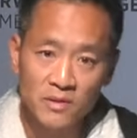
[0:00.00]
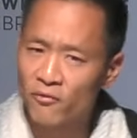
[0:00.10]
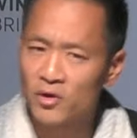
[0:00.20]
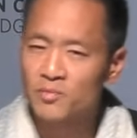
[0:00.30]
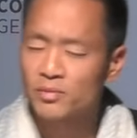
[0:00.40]

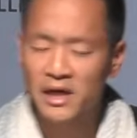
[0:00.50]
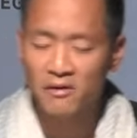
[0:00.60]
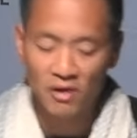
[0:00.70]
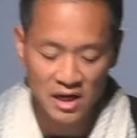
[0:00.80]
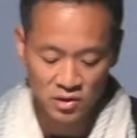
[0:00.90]
for his plane
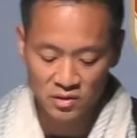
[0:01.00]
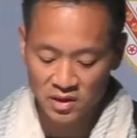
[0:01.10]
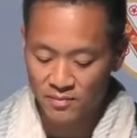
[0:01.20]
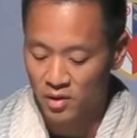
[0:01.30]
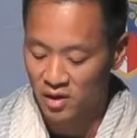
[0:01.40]
crash using
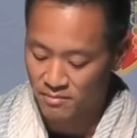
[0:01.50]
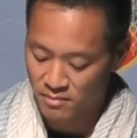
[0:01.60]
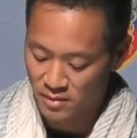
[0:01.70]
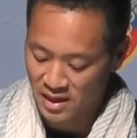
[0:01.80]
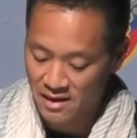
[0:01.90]
something called
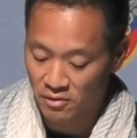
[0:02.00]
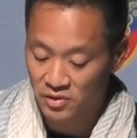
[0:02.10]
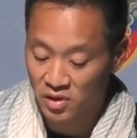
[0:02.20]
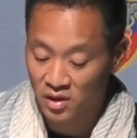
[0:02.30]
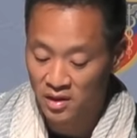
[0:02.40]
Mechanical
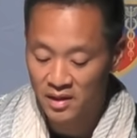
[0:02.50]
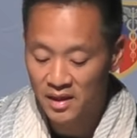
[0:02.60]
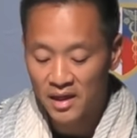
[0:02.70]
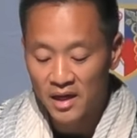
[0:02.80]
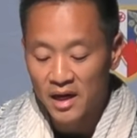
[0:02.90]
Turk,
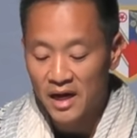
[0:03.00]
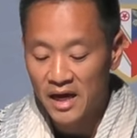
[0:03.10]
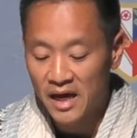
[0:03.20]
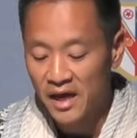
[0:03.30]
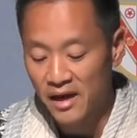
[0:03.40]
uh,
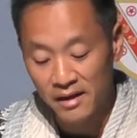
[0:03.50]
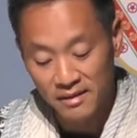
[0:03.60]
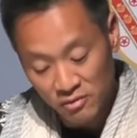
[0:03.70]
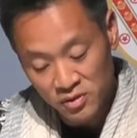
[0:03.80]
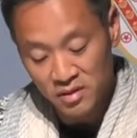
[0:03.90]
and it,
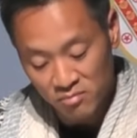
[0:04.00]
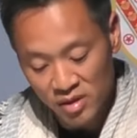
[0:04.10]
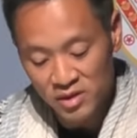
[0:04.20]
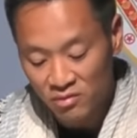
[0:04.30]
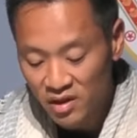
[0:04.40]
those
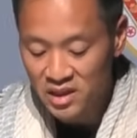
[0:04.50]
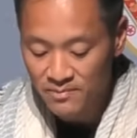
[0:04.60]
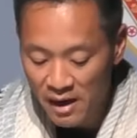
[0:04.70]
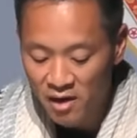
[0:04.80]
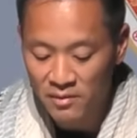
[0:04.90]
things really
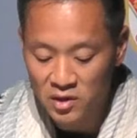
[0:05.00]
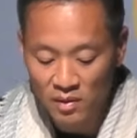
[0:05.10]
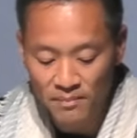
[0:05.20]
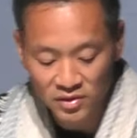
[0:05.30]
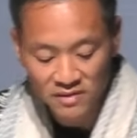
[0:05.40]
inspired me. So we
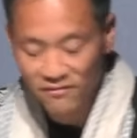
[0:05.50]
built a